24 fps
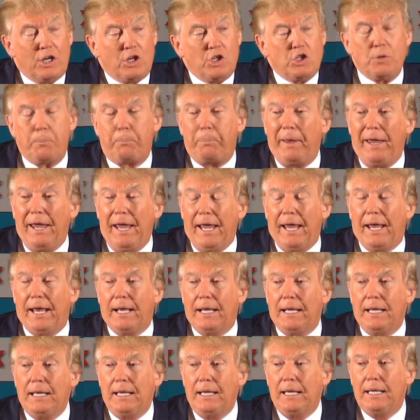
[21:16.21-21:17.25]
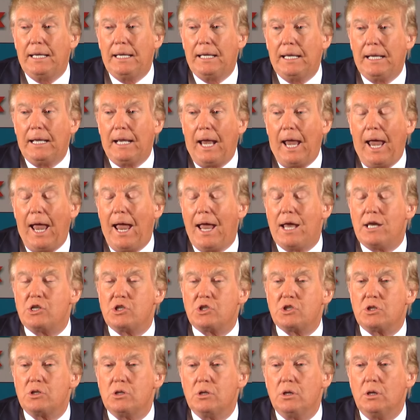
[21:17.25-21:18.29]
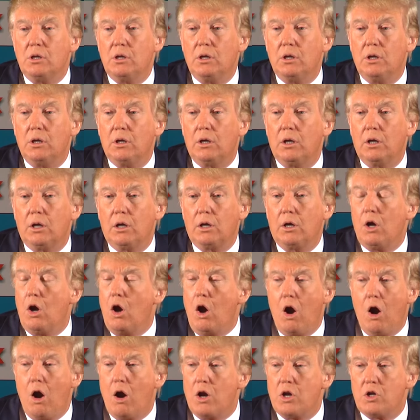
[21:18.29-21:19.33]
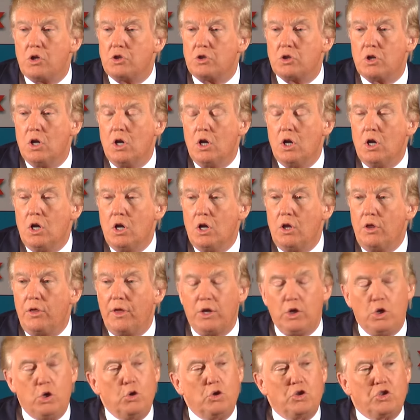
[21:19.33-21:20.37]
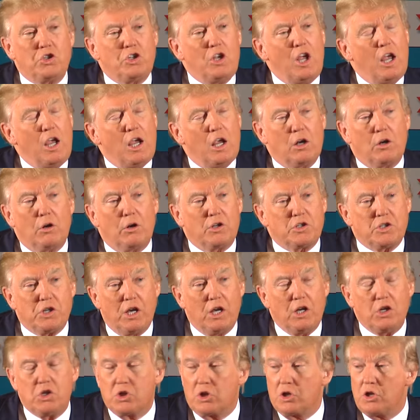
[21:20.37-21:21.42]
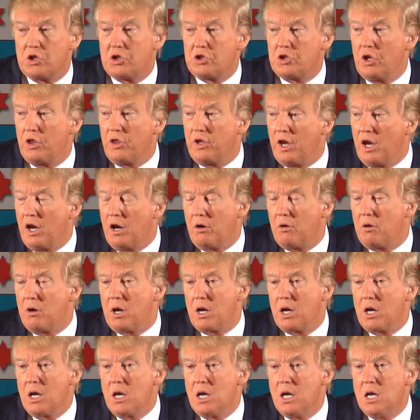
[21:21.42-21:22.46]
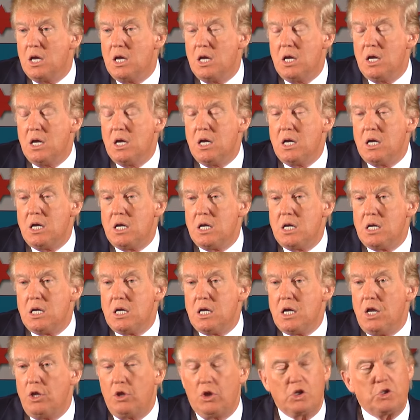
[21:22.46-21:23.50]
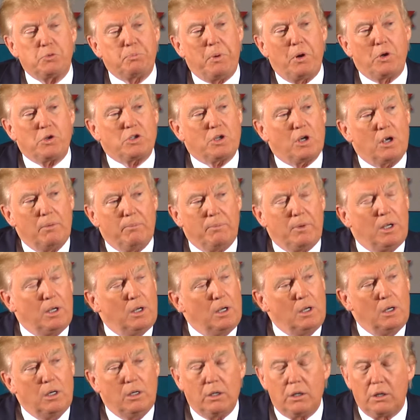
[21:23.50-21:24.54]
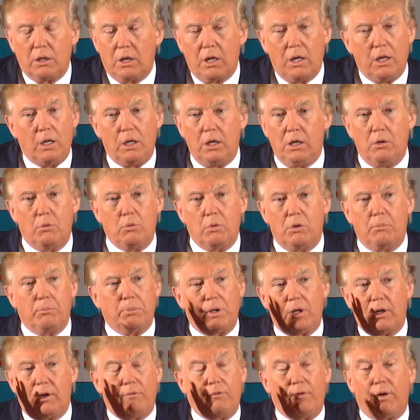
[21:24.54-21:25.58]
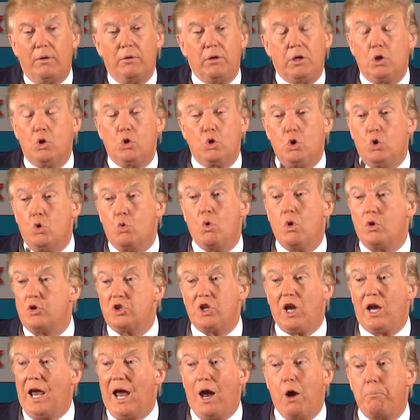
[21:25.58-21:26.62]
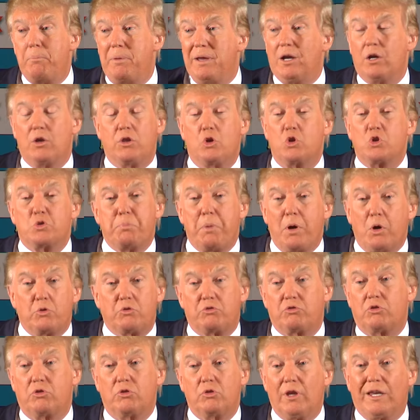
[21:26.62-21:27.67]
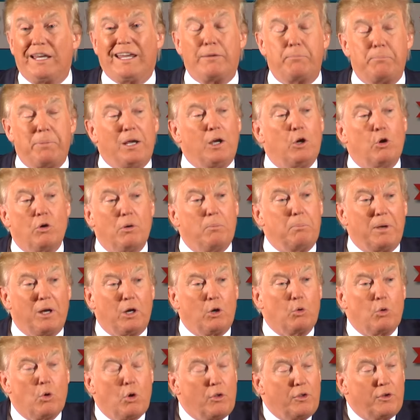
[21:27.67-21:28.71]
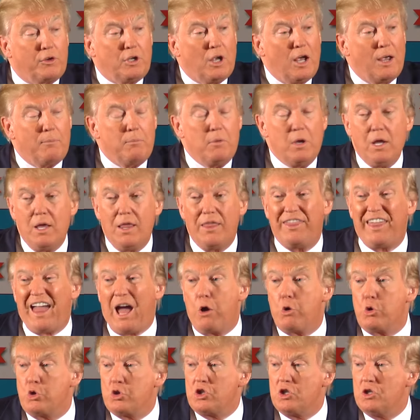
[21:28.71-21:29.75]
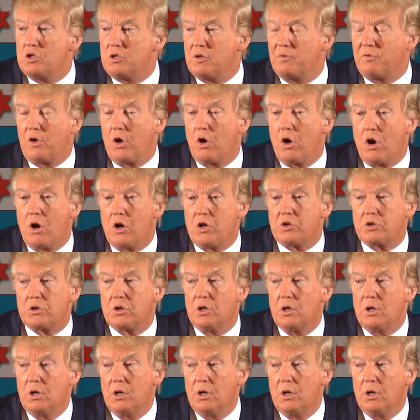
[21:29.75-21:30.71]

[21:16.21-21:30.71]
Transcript: Japan has cars that you stay in Los Angeles and the area, and those boats come in, you wouldn't believe. You, you won't say, How big are those boats? They get bigger and bigger all the time, thousands of cars.